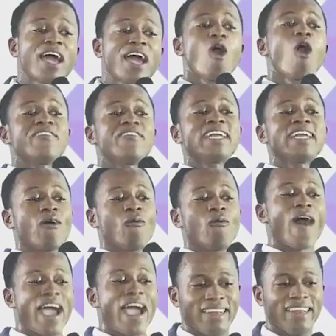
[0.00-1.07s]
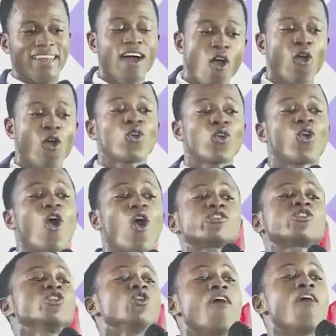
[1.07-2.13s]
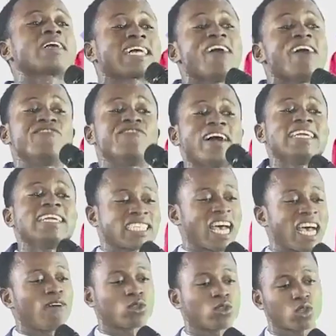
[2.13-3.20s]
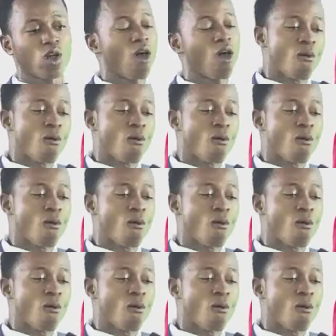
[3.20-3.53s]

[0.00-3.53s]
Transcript: Pray over the wine. Go to your grandfather's house,